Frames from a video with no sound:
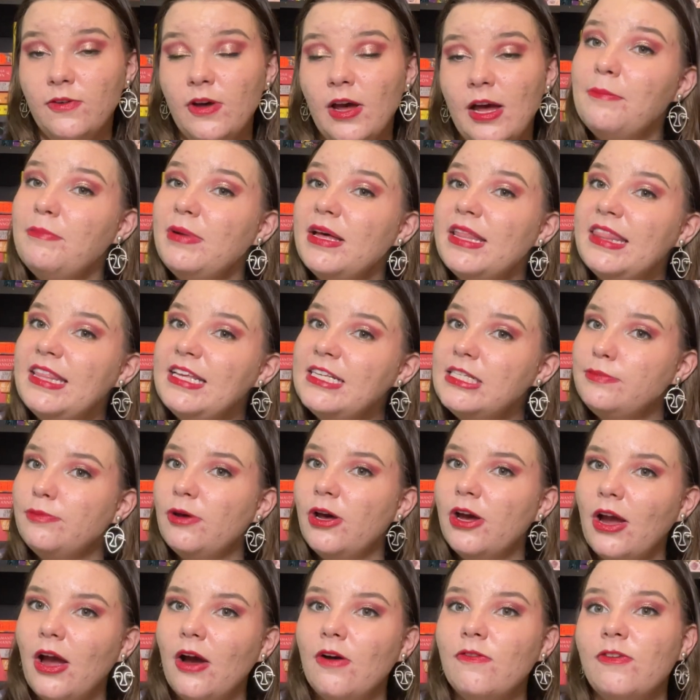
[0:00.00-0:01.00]
but this
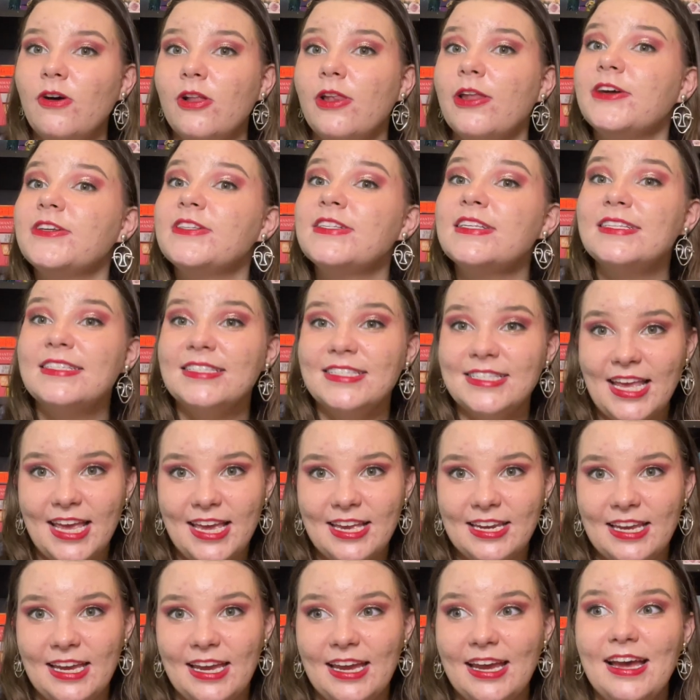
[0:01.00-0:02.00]
book follows
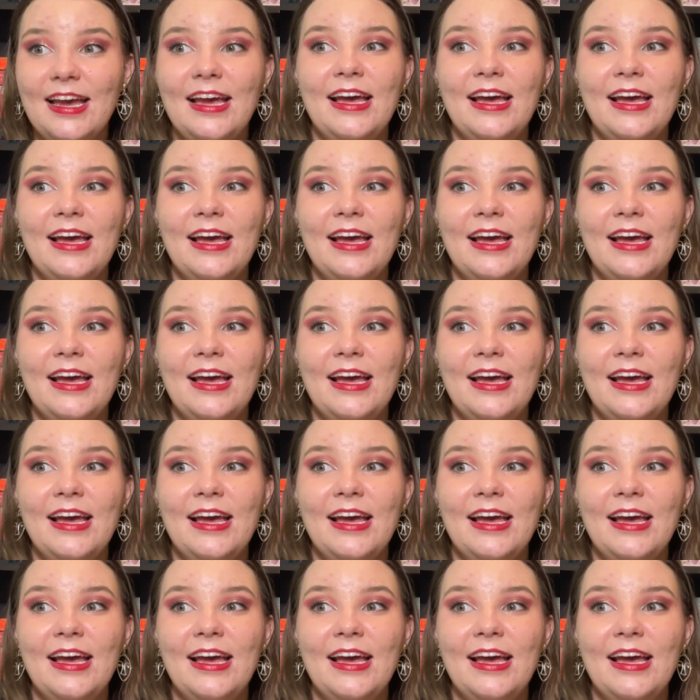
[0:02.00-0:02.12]
Sadie.